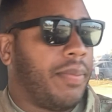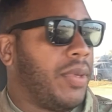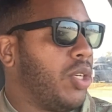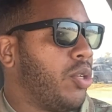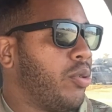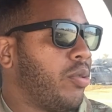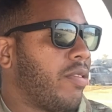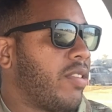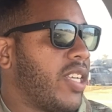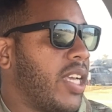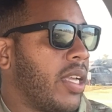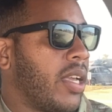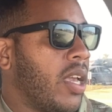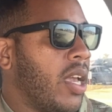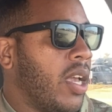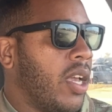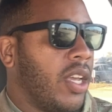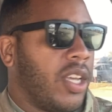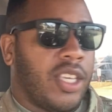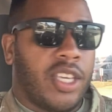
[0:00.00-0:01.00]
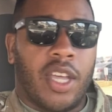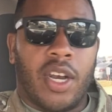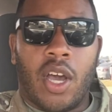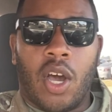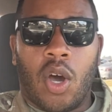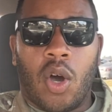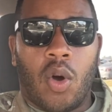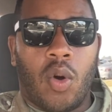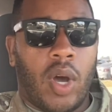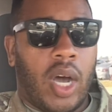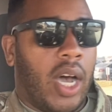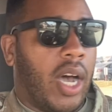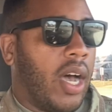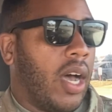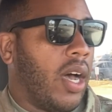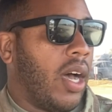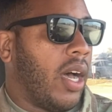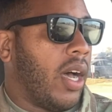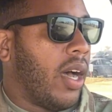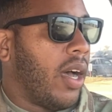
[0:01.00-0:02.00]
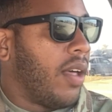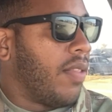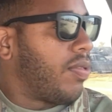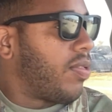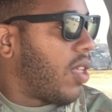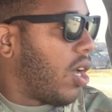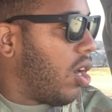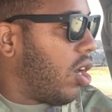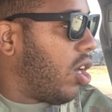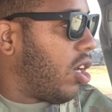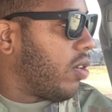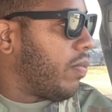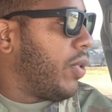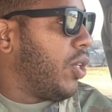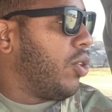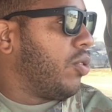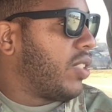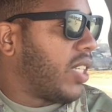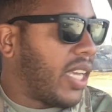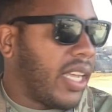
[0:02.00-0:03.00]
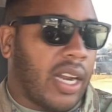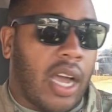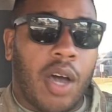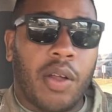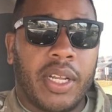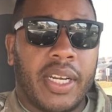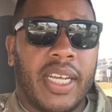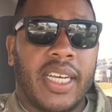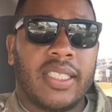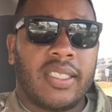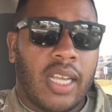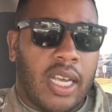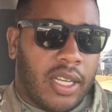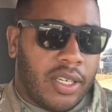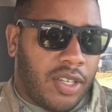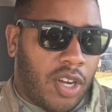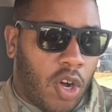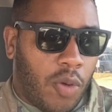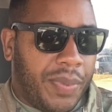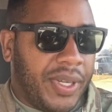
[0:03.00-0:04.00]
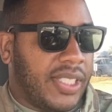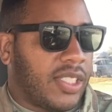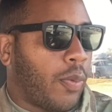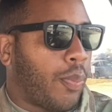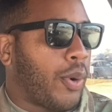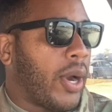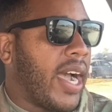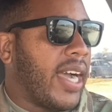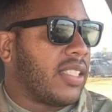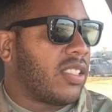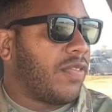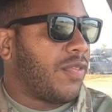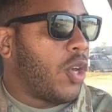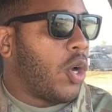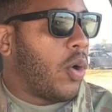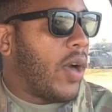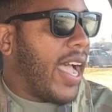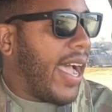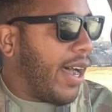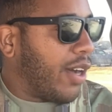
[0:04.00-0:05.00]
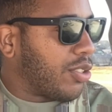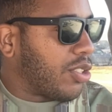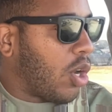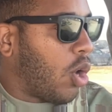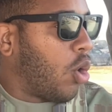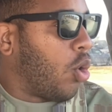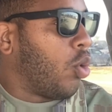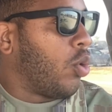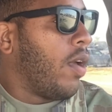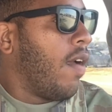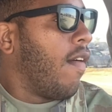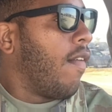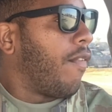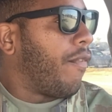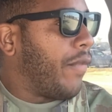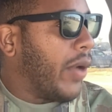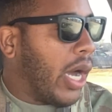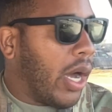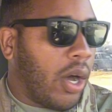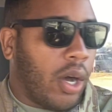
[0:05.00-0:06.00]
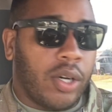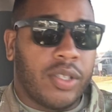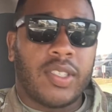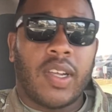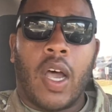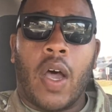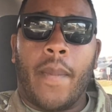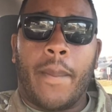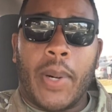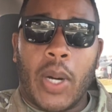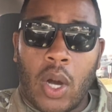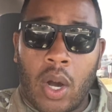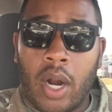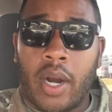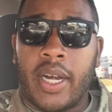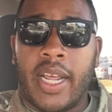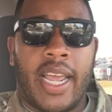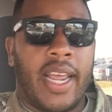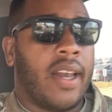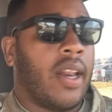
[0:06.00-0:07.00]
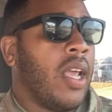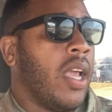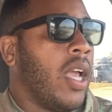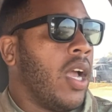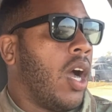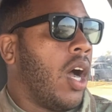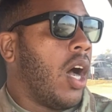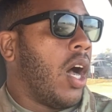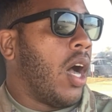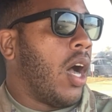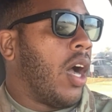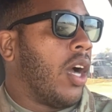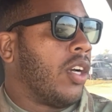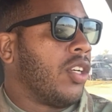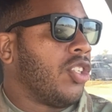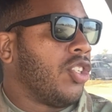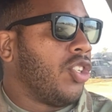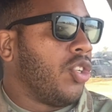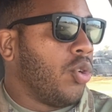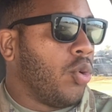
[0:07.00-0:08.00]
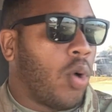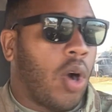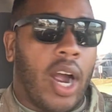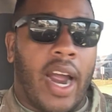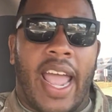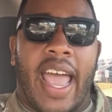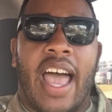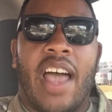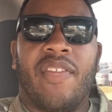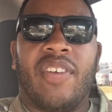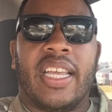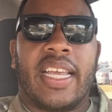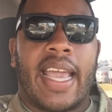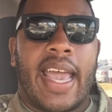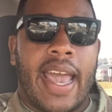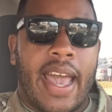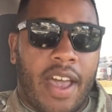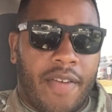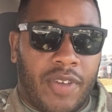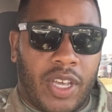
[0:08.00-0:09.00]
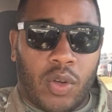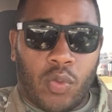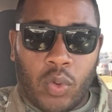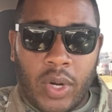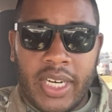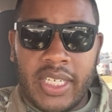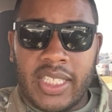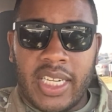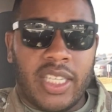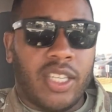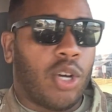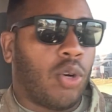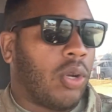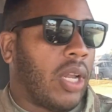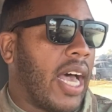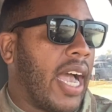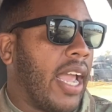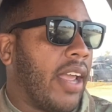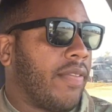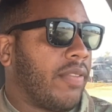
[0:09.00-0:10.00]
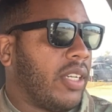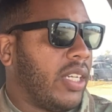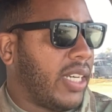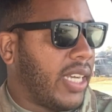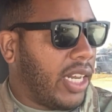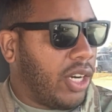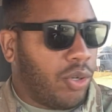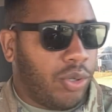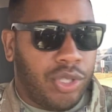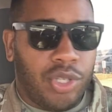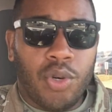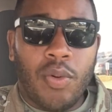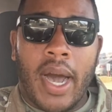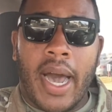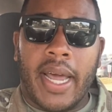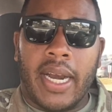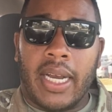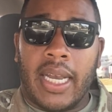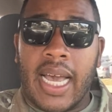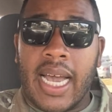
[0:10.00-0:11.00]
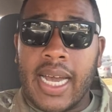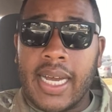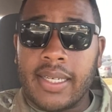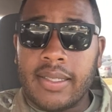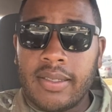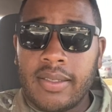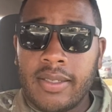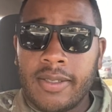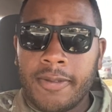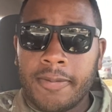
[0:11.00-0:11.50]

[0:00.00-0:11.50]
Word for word: music, you know, uh, uh, thug music and all of this. Don't be surprised if your household falls apart and uh, you are having havoc wreaked in your life. Look at who you idolize.